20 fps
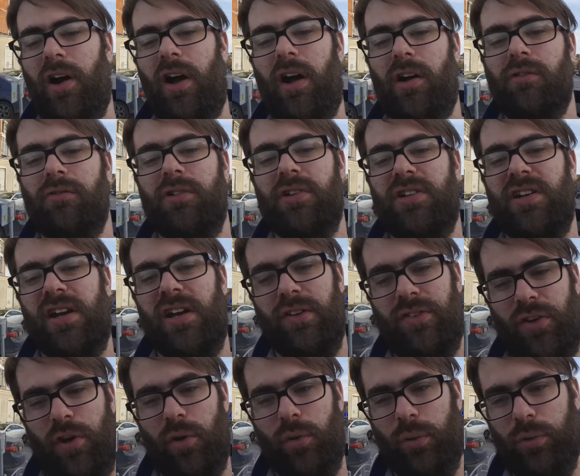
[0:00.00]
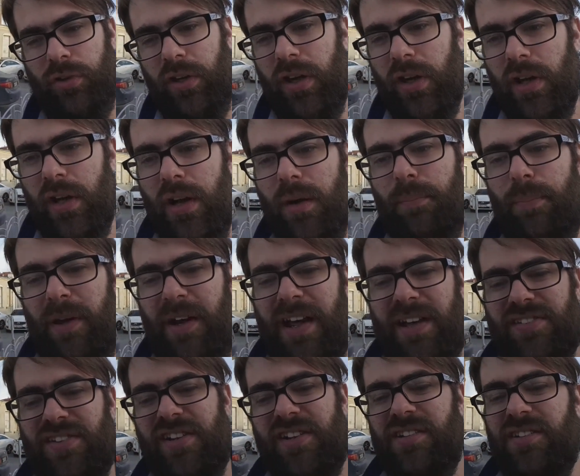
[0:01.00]
100 years old, but
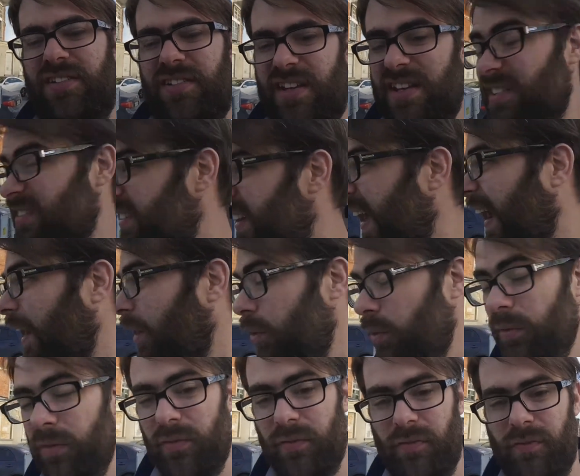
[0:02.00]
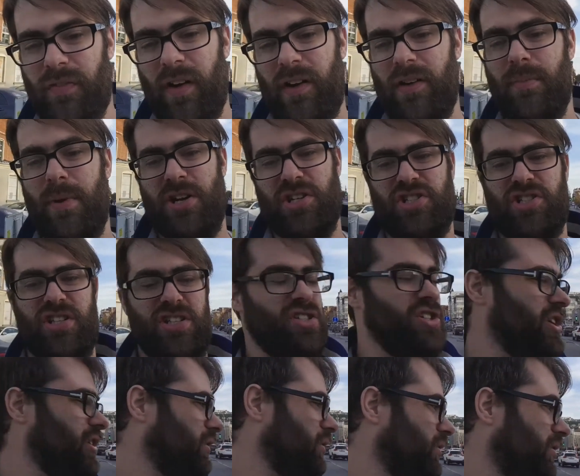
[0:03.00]
as you can see, it's now very much
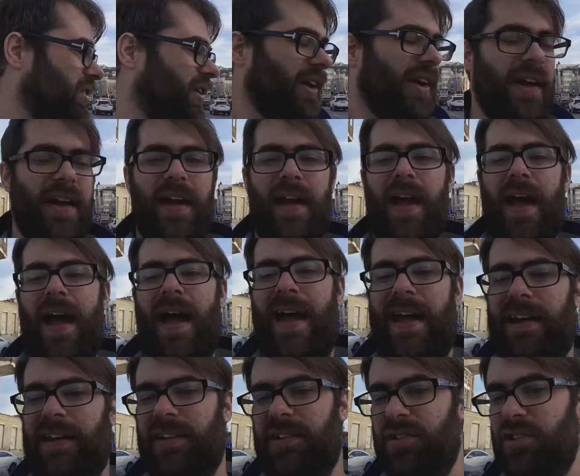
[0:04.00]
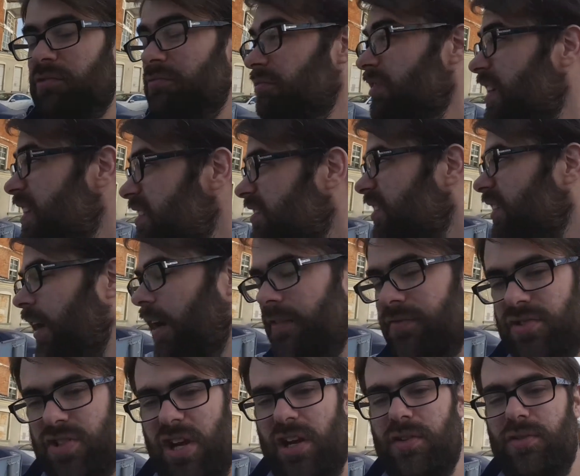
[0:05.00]
disused. And the reason
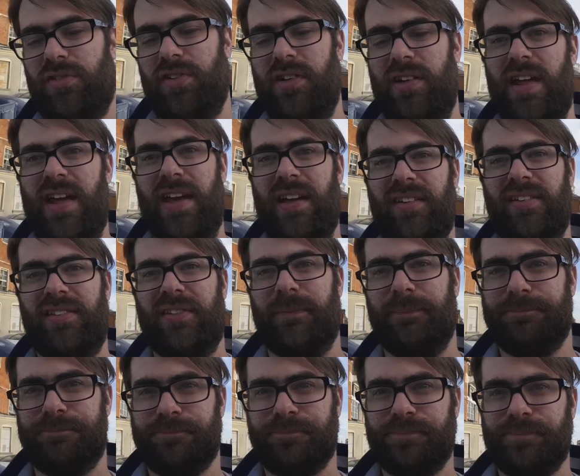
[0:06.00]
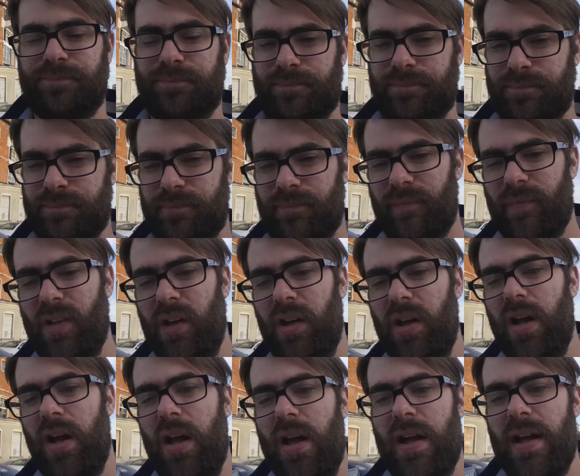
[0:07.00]
I've chosen this
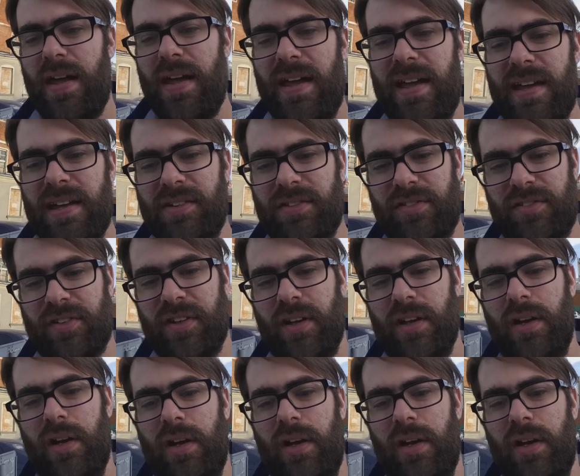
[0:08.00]
is